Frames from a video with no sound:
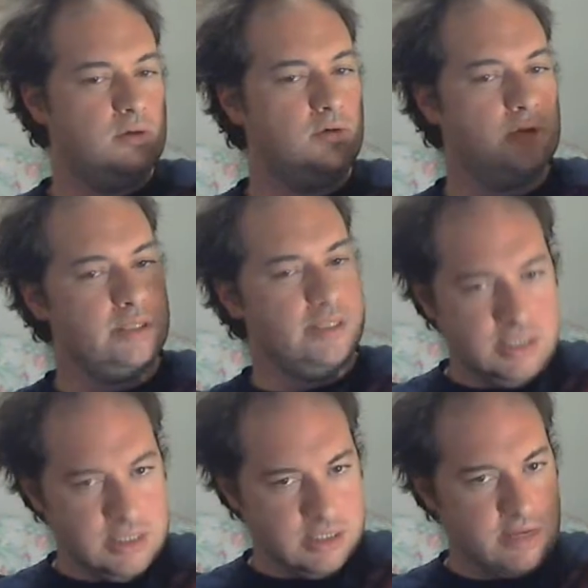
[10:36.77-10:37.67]
or at
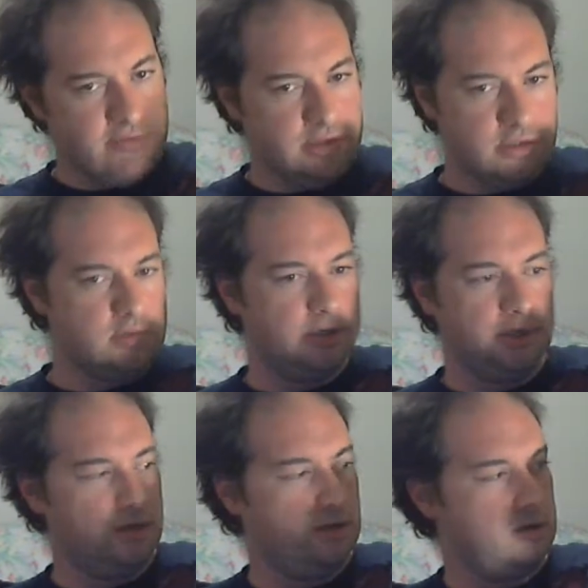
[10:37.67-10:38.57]
least
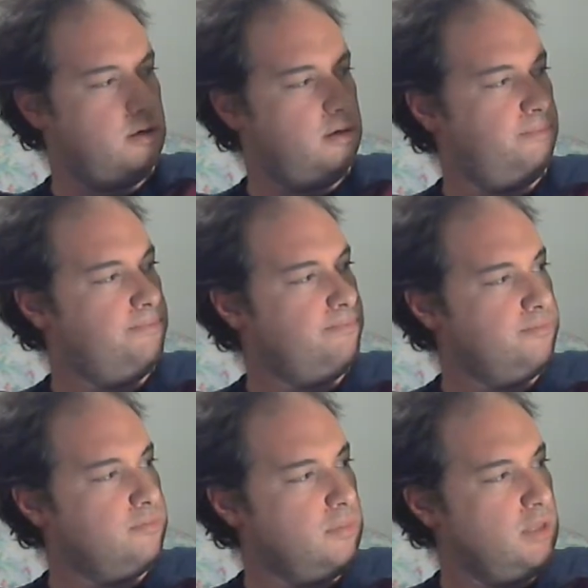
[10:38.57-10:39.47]
7-string,
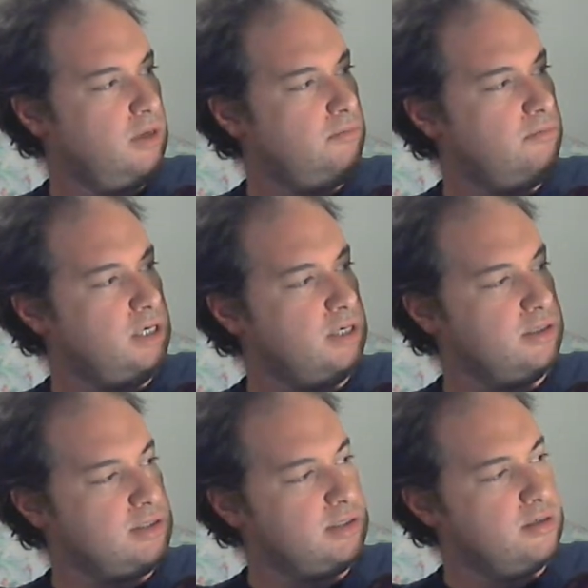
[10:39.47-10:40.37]

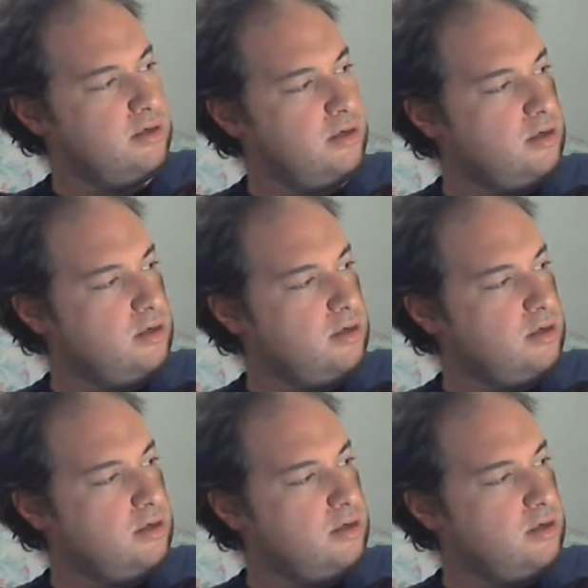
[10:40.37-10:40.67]
because